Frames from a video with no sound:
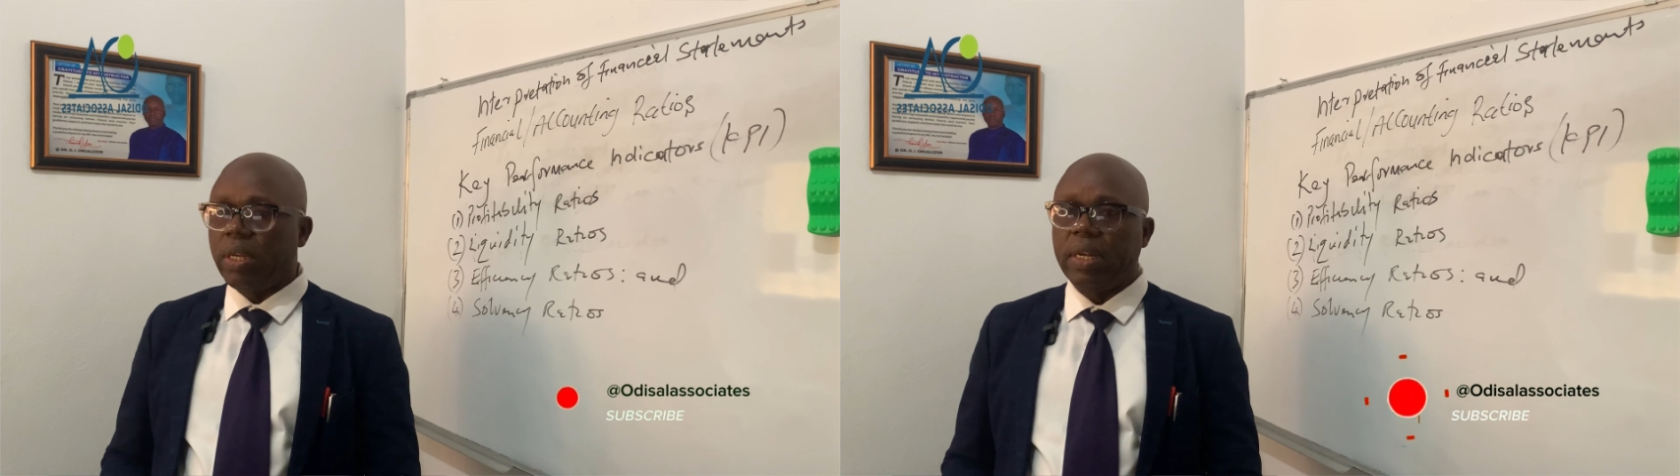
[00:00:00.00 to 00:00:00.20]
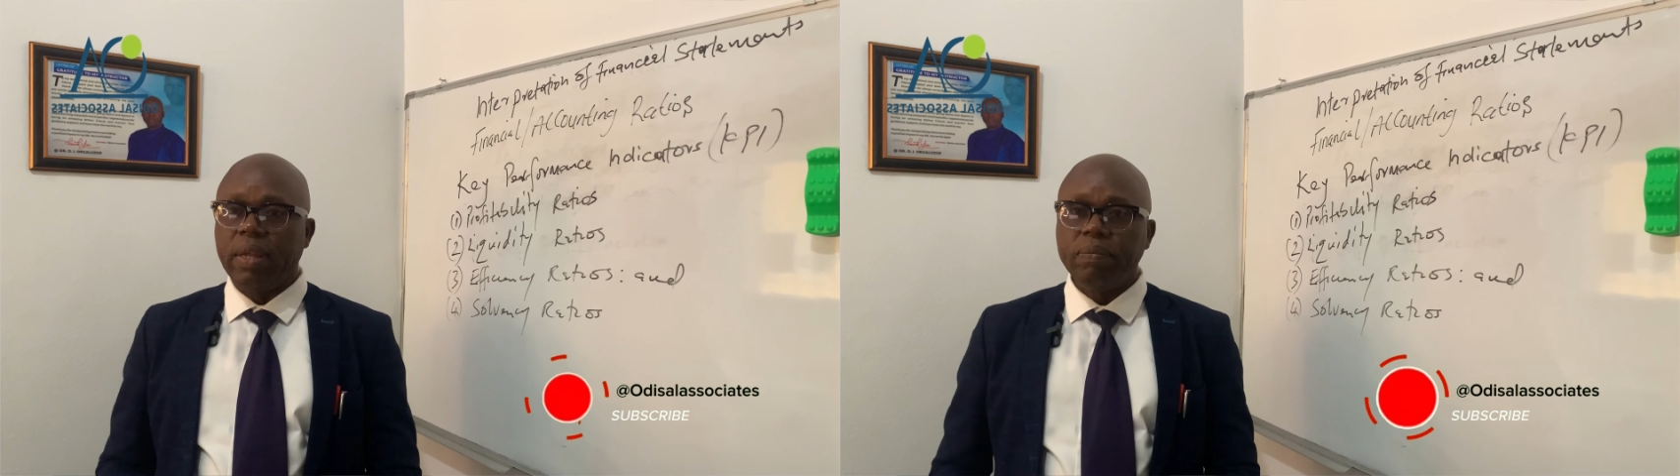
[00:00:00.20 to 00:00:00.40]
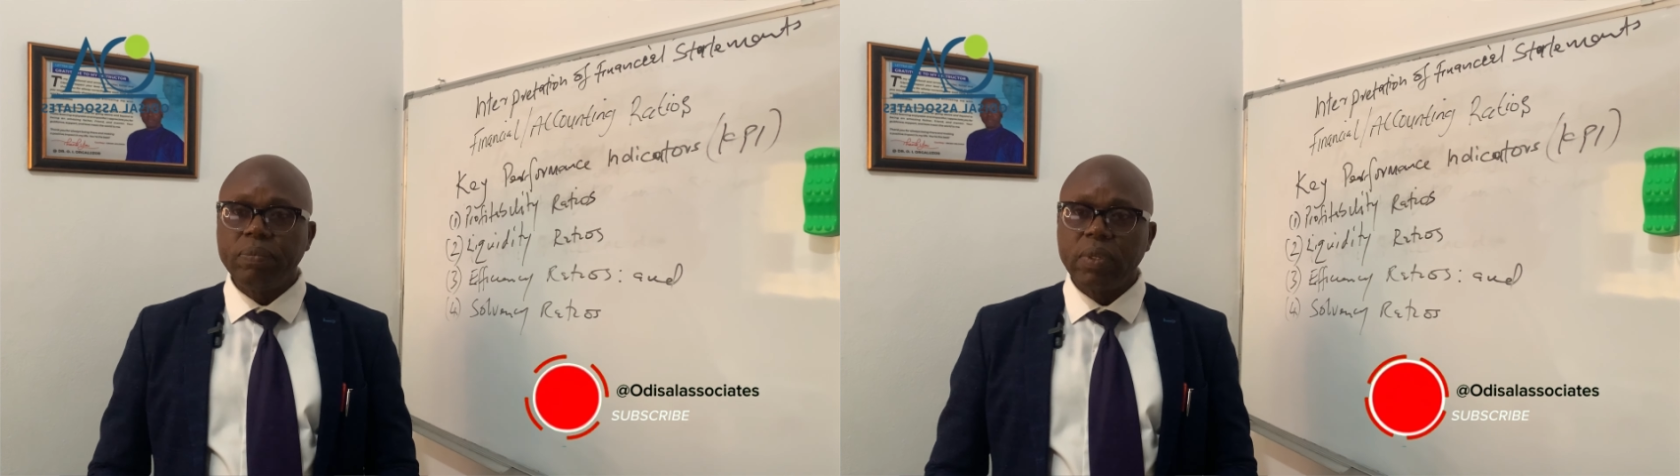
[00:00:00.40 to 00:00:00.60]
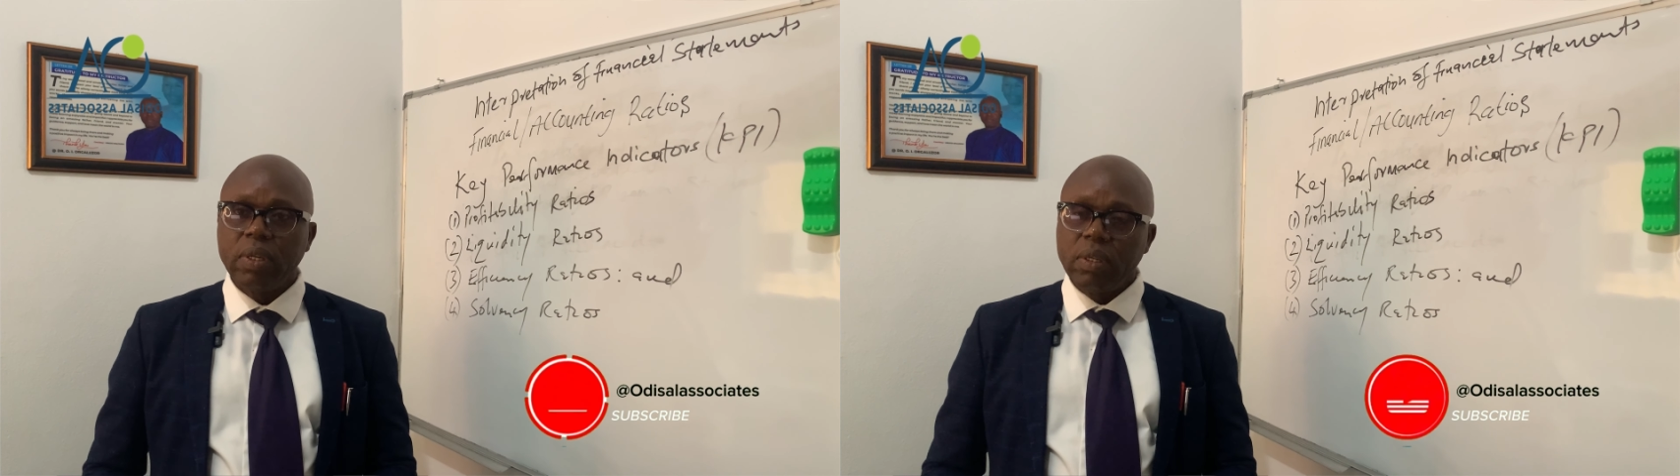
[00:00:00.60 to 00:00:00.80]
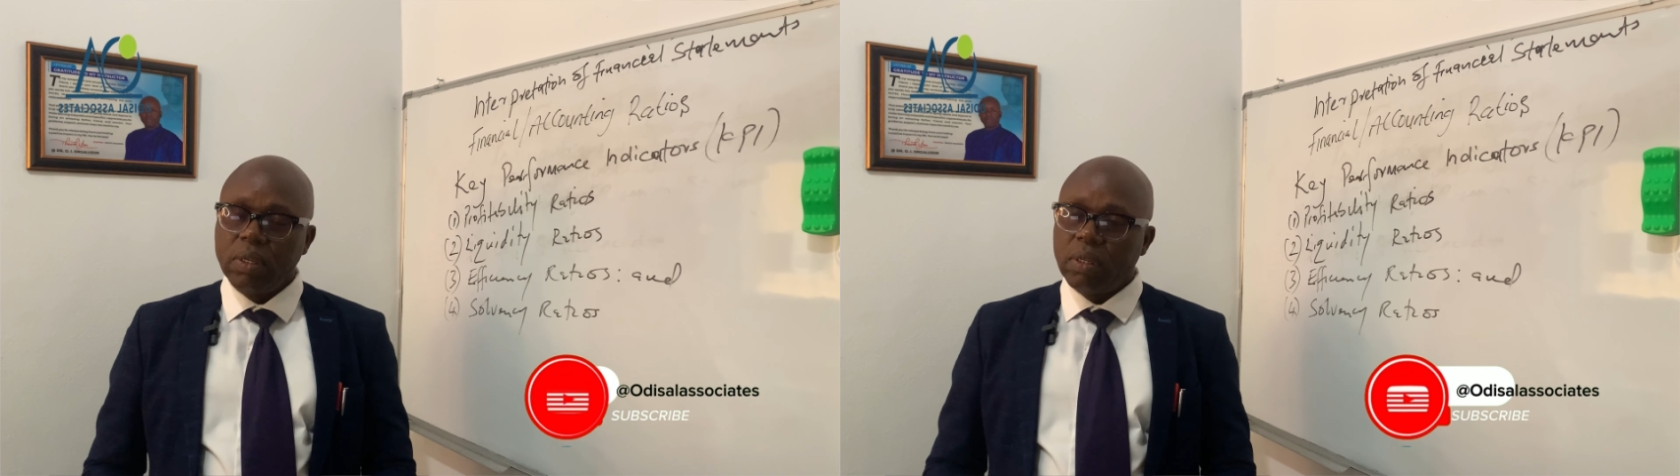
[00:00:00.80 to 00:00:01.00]
them,
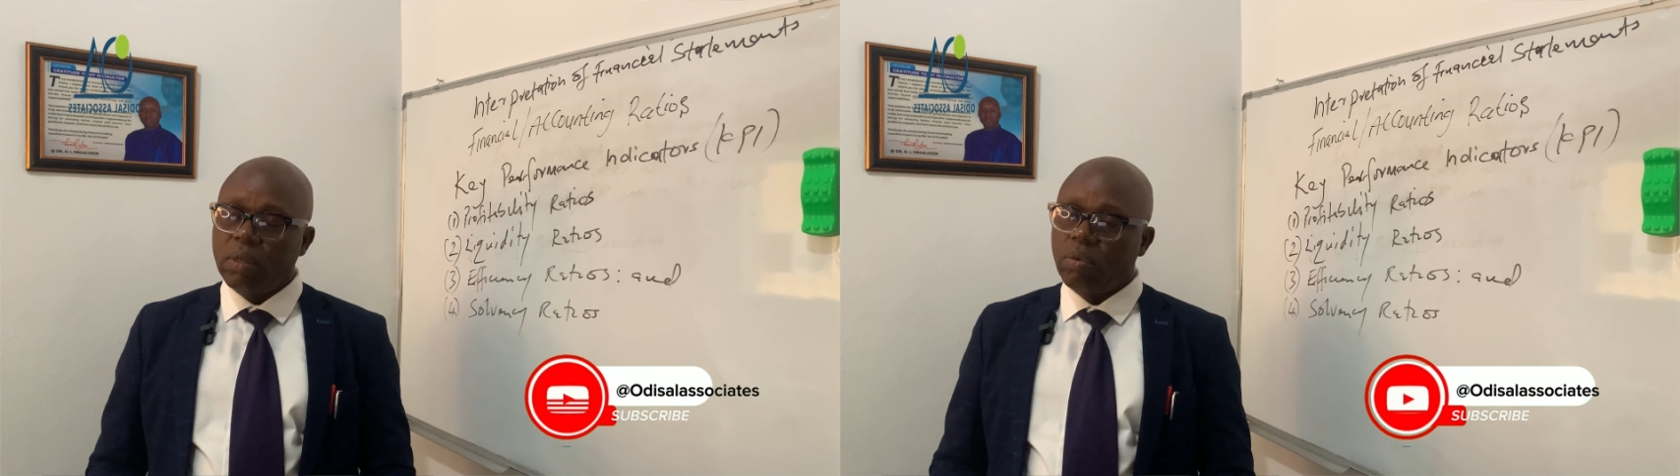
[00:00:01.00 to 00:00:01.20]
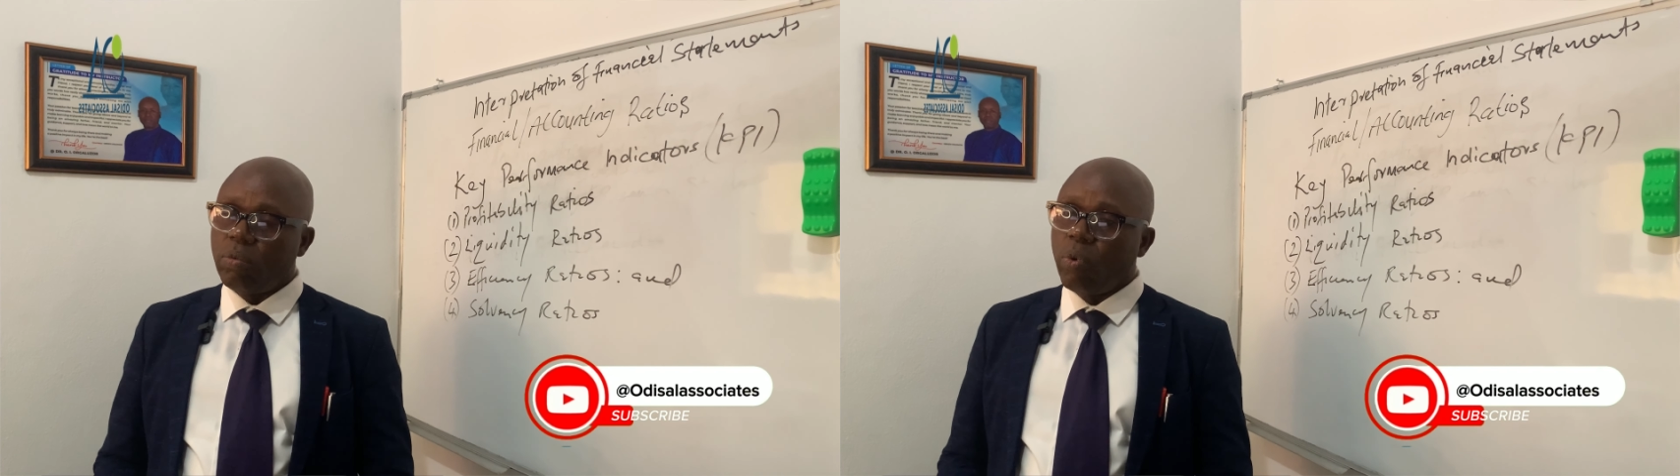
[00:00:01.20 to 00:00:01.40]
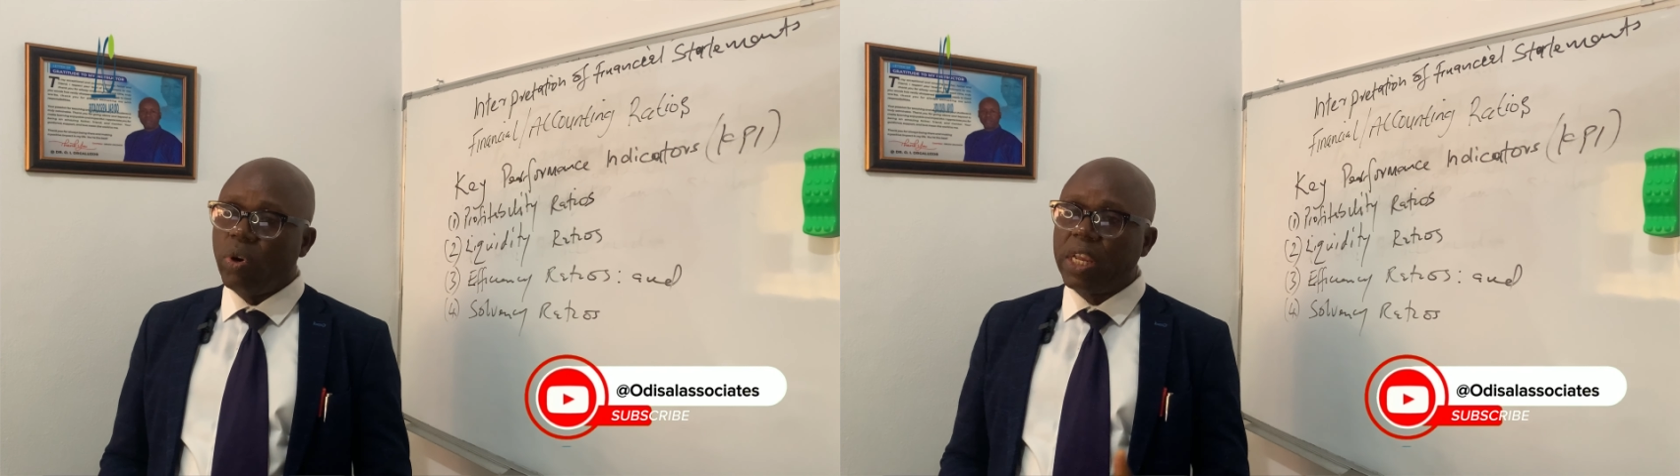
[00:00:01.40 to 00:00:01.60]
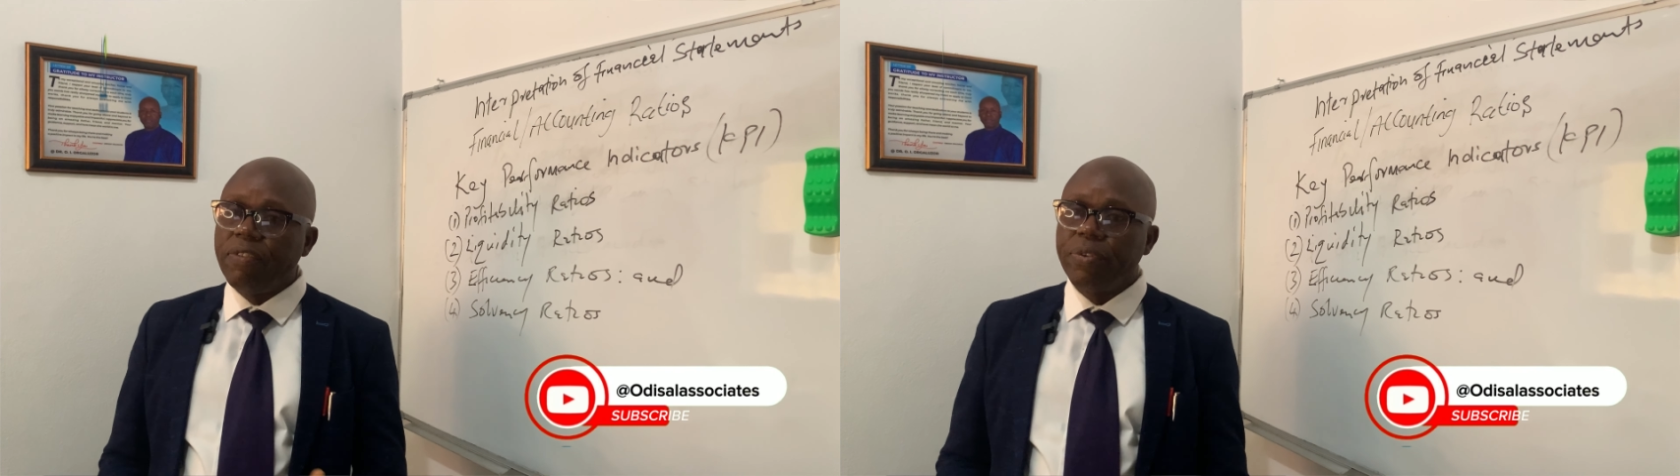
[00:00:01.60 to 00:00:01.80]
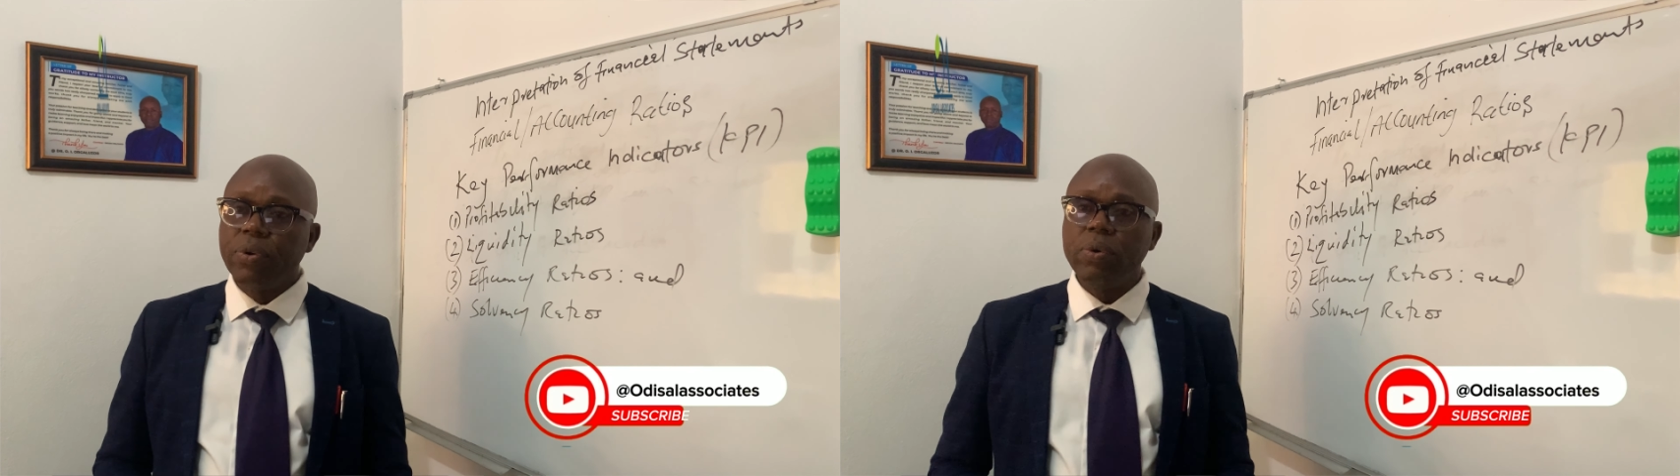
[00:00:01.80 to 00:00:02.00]
we will give
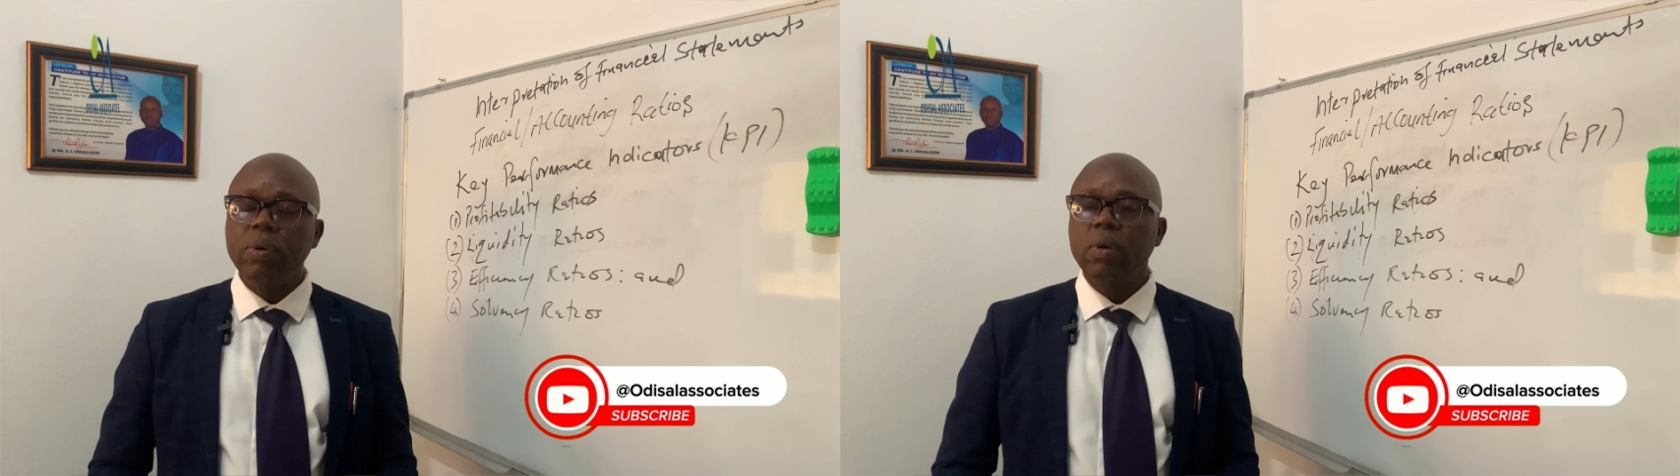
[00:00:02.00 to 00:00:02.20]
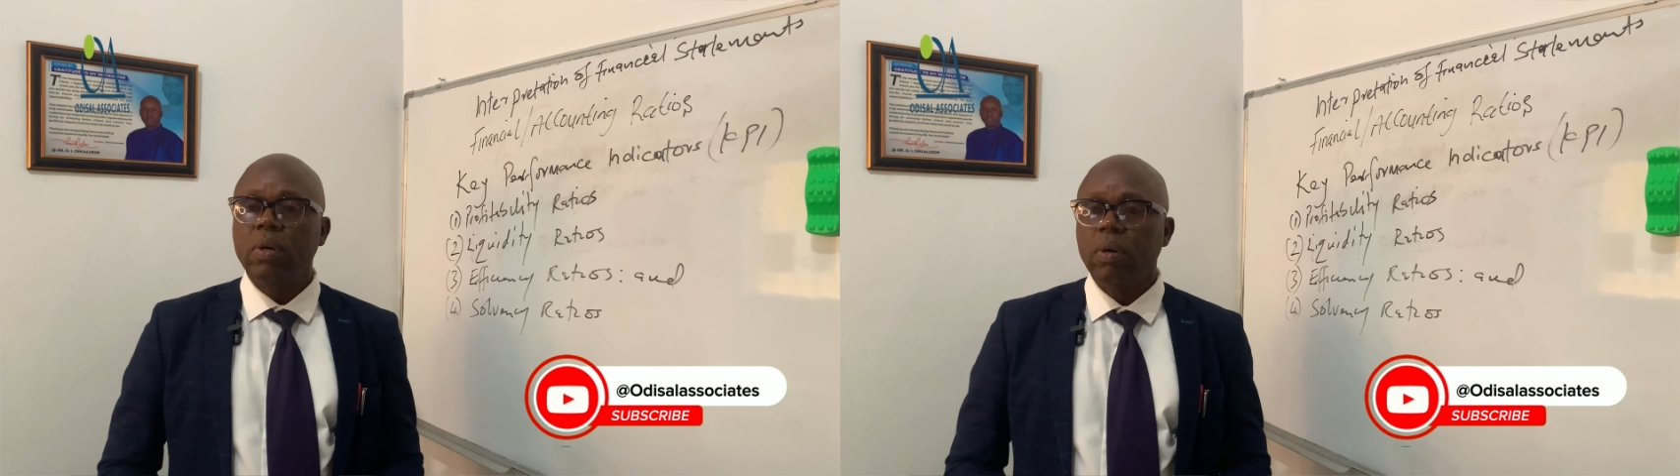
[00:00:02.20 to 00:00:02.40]
you